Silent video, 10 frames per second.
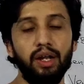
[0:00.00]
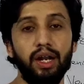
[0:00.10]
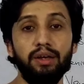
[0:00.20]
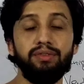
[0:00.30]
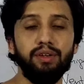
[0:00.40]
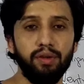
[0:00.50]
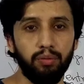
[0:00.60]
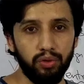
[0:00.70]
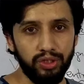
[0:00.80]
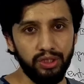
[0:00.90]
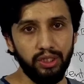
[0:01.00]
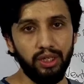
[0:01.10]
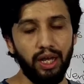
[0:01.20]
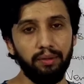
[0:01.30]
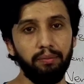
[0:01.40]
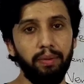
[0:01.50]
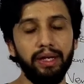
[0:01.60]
life-saving procedure like